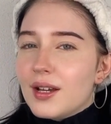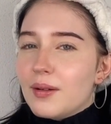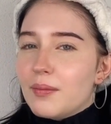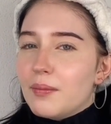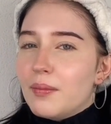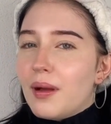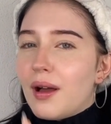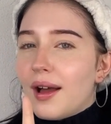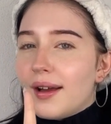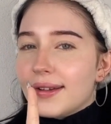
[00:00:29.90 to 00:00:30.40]

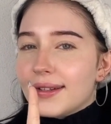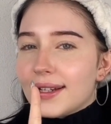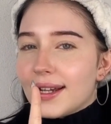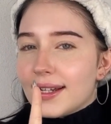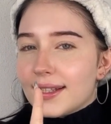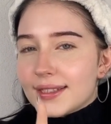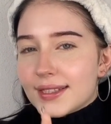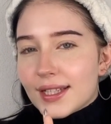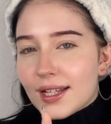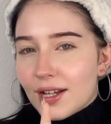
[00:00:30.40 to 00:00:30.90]
But
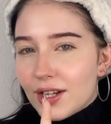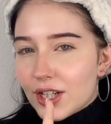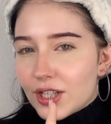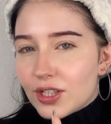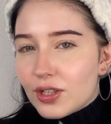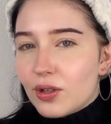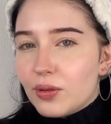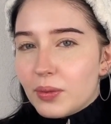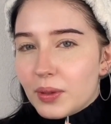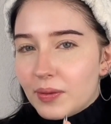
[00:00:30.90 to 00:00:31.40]
I saw a
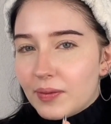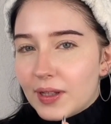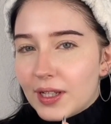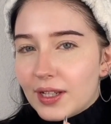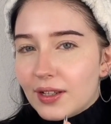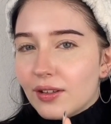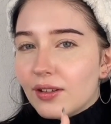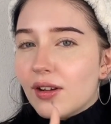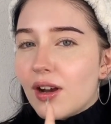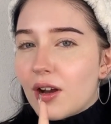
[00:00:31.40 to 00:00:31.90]
Tomie
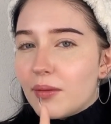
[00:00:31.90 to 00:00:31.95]
video